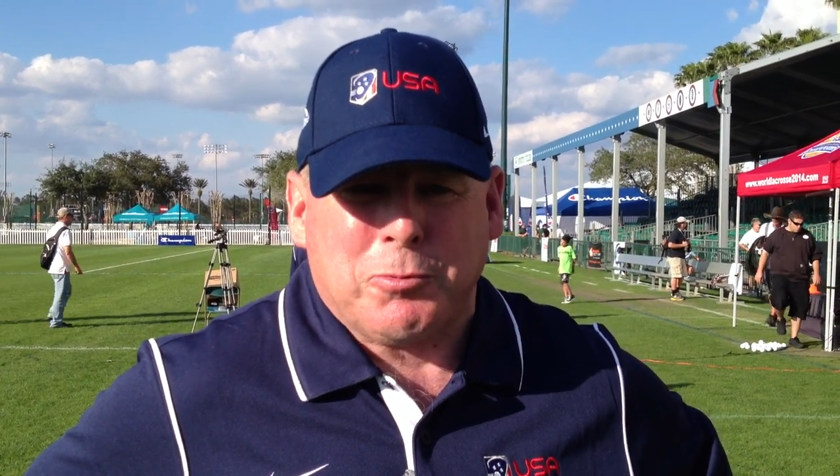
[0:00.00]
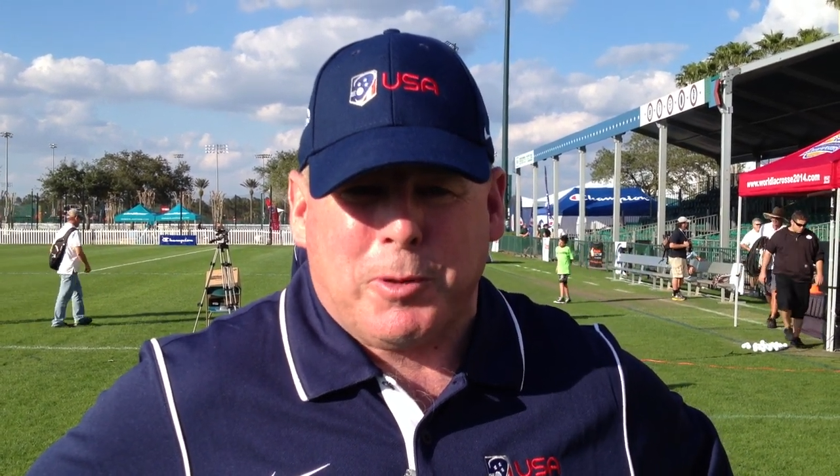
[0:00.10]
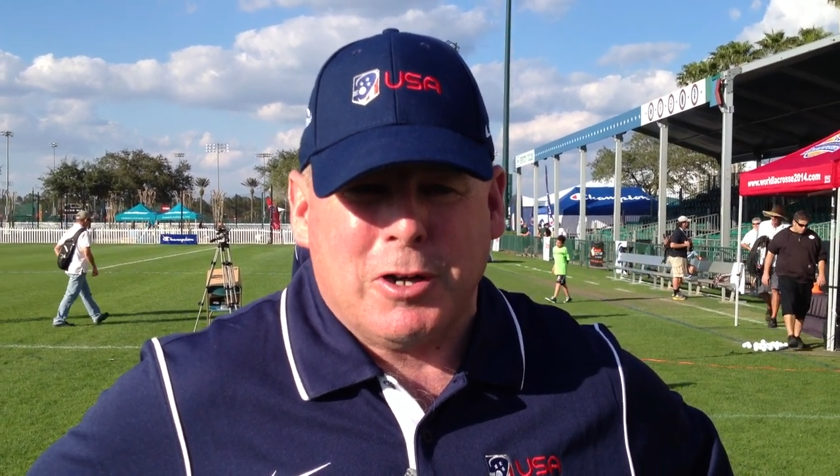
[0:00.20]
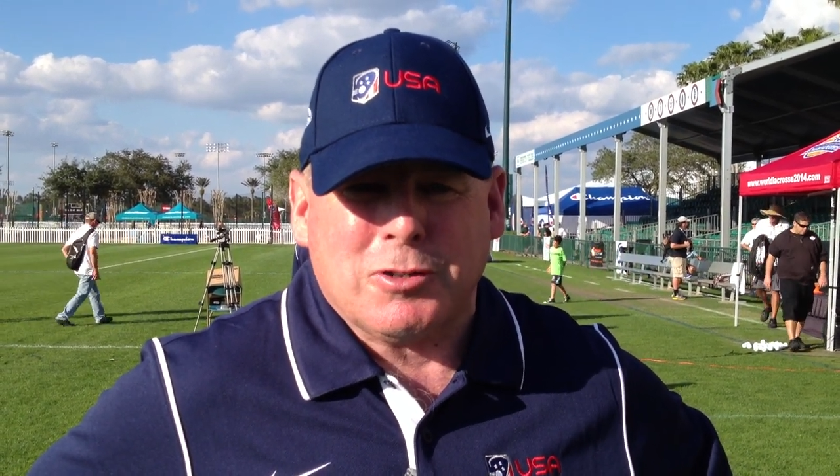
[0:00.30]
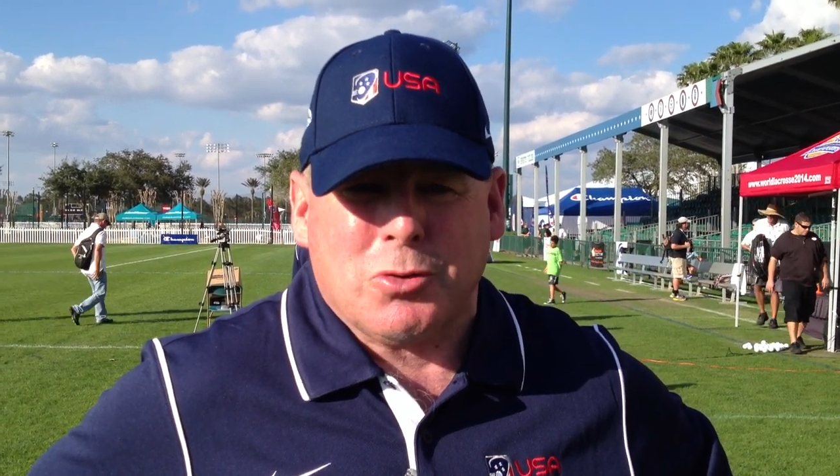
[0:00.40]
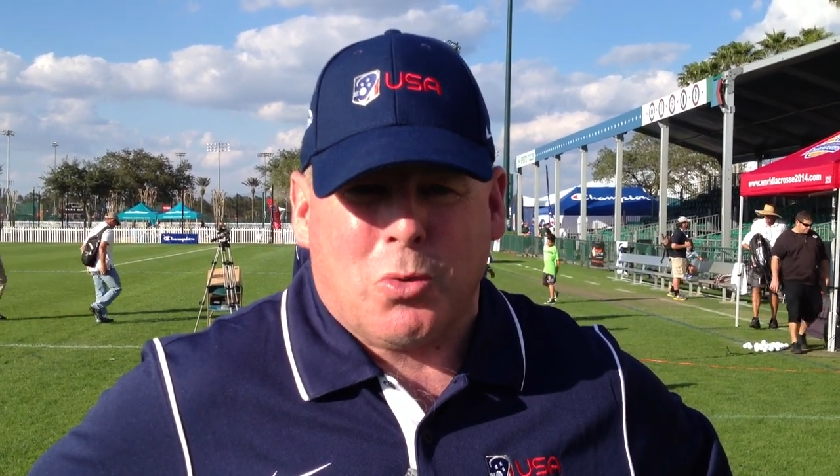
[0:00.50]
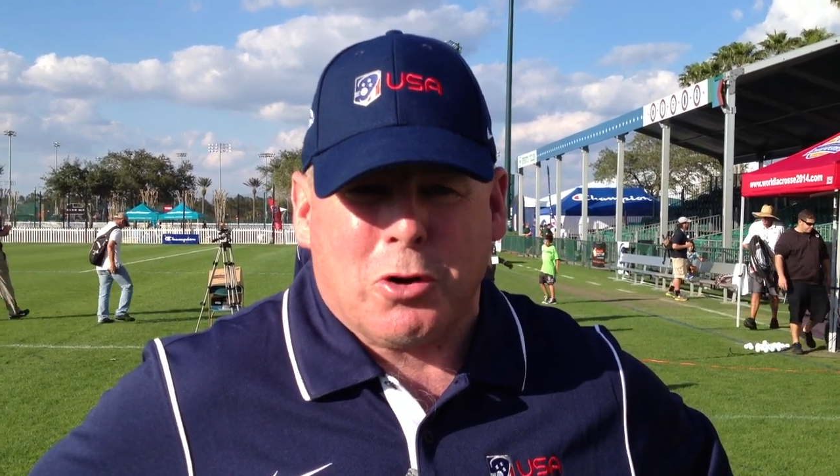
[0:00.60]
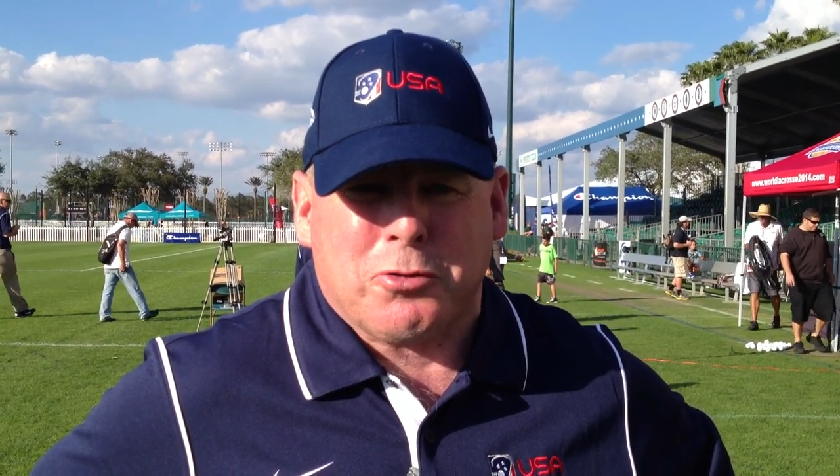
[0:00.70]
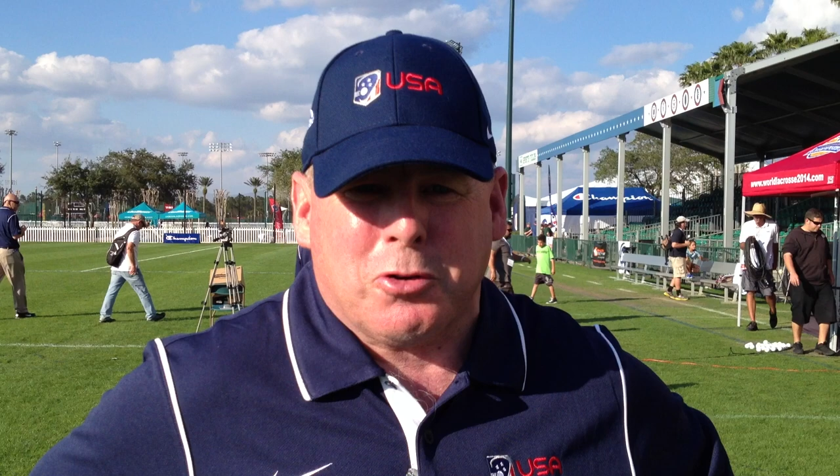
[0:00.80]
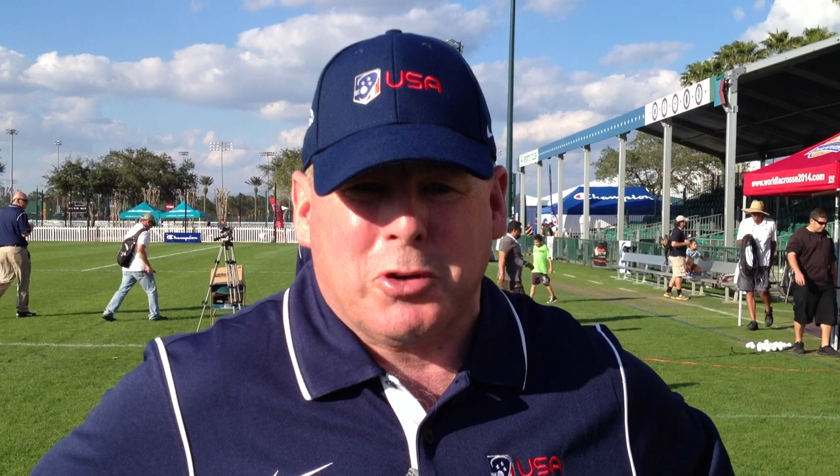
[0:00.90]
players to
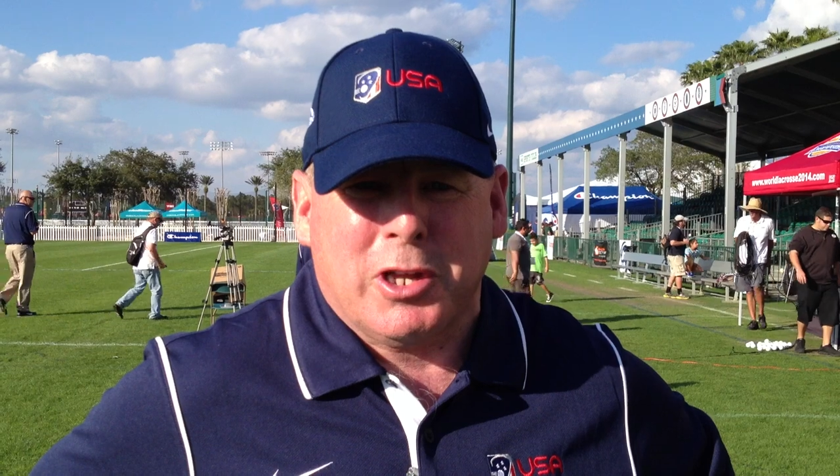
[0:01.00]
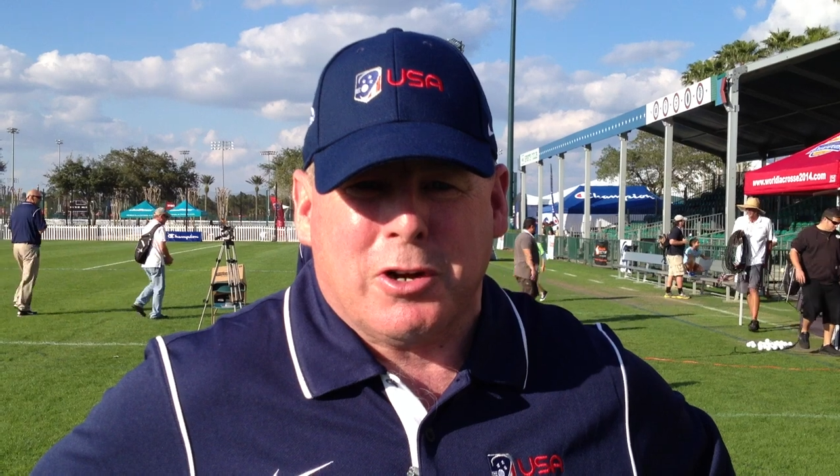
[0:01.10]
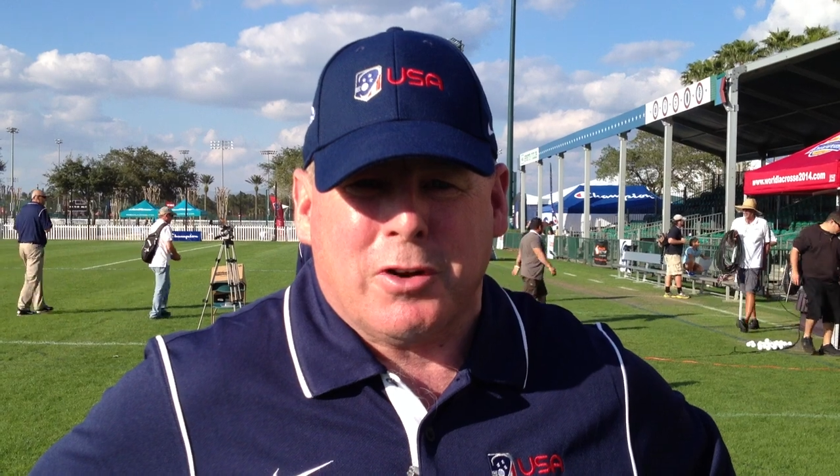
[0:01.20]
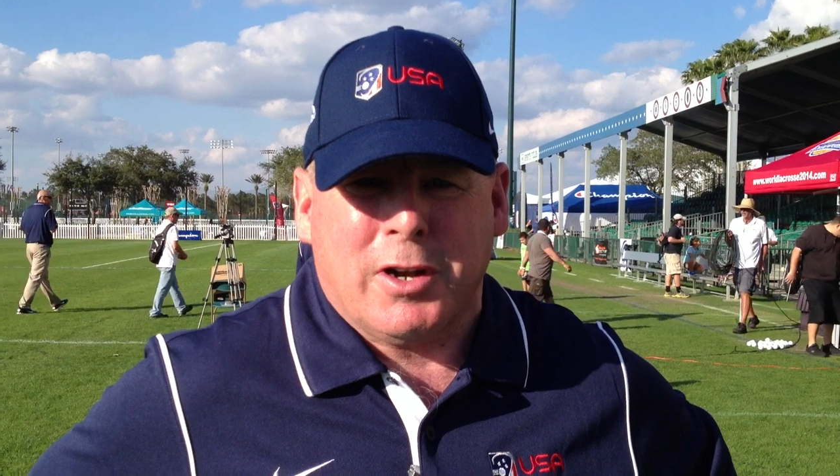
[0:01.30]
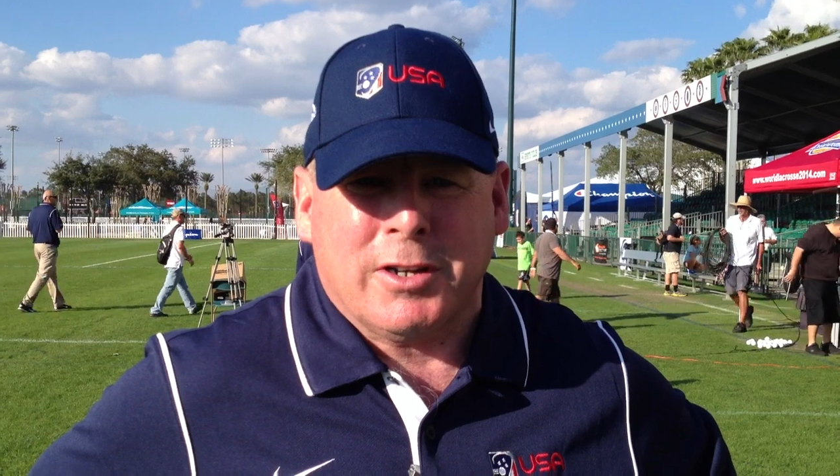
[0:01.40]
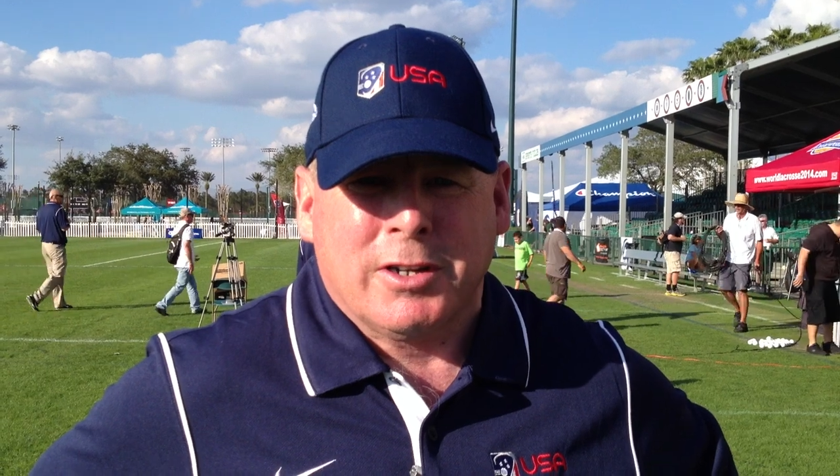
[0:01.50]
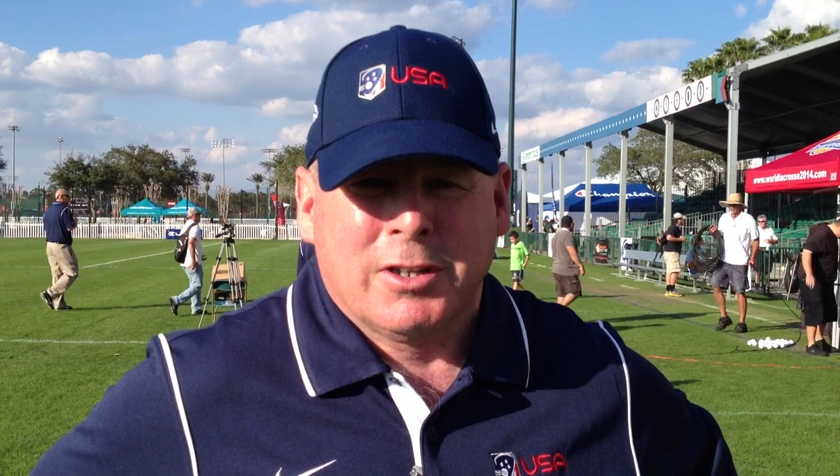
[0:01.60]
work through here, and